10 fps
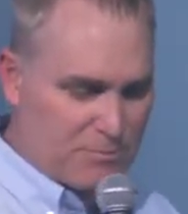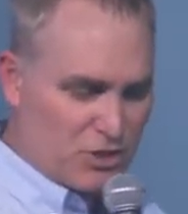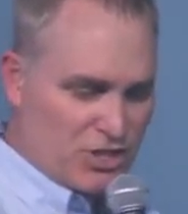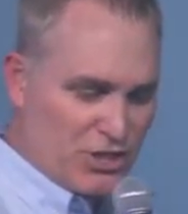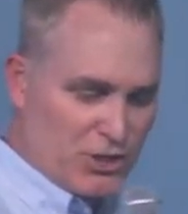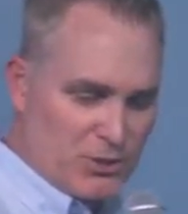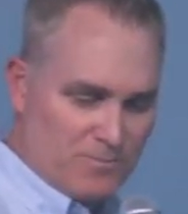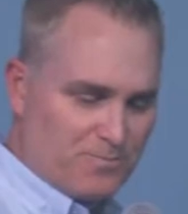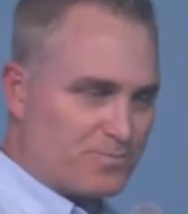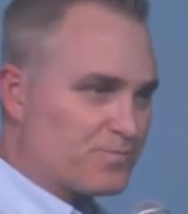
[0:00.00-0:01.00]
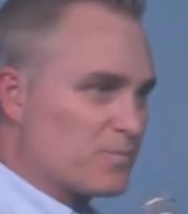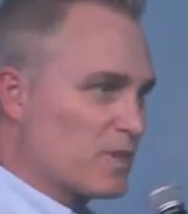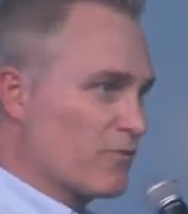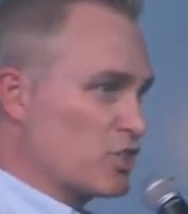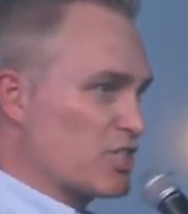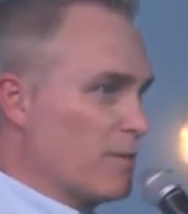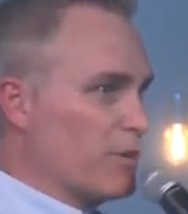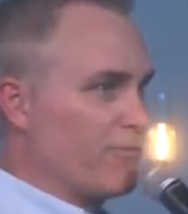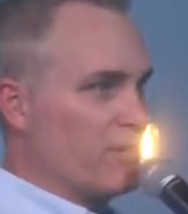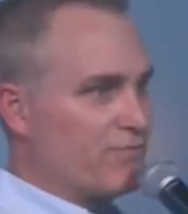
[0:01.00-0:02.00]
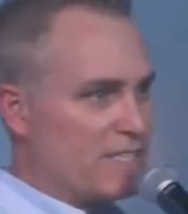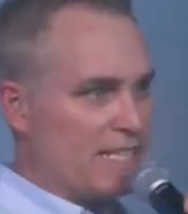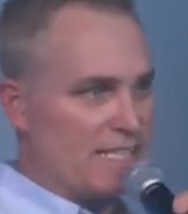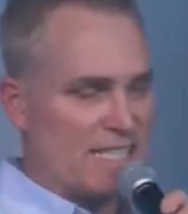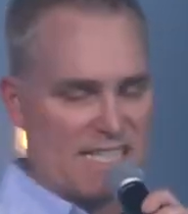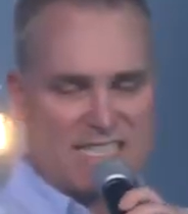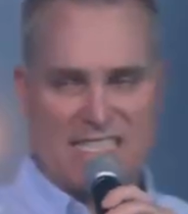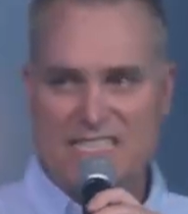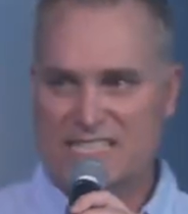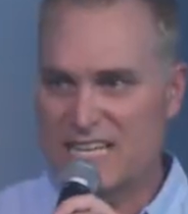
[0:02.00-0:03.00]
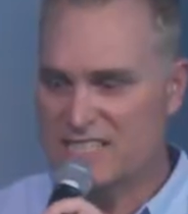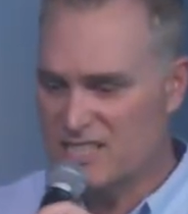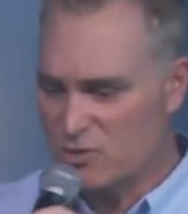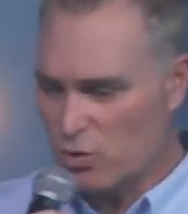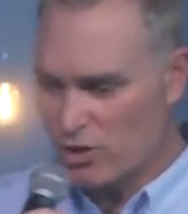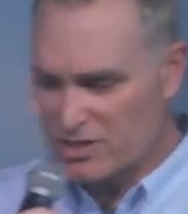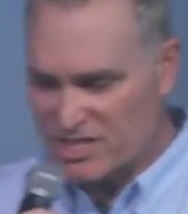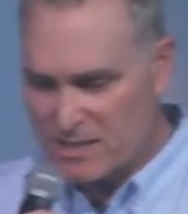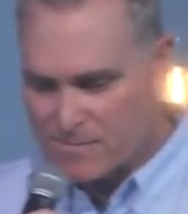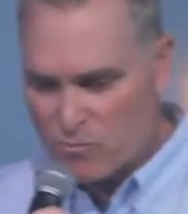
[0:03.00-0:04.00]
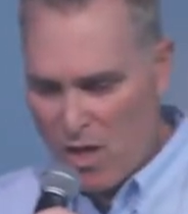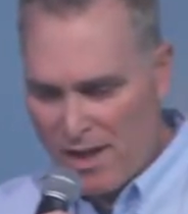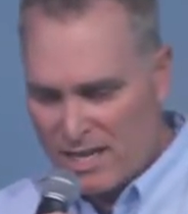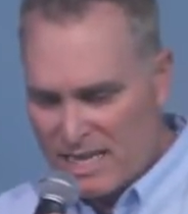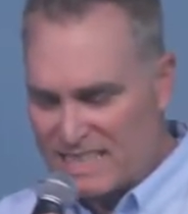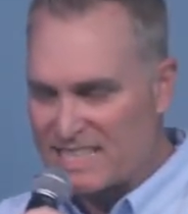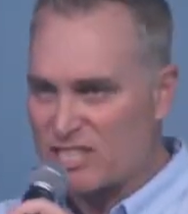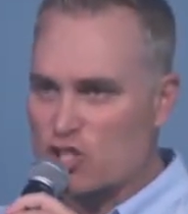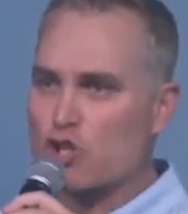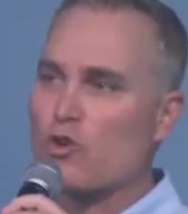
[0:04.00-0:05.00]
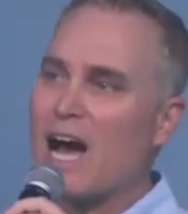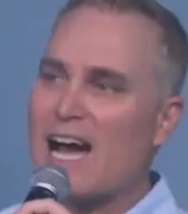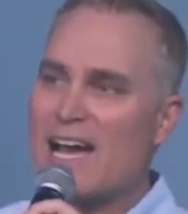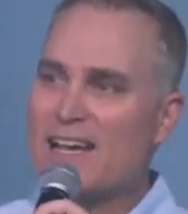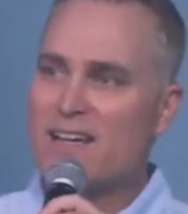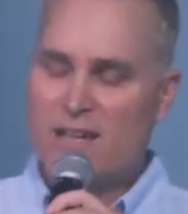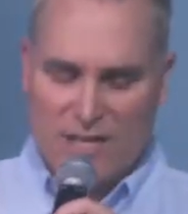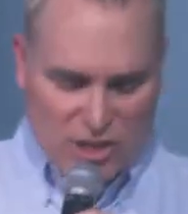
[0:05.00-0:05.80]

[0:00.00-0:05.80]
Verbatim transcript: chapter two, Verse number fifteen and sixteen says these words. It says, try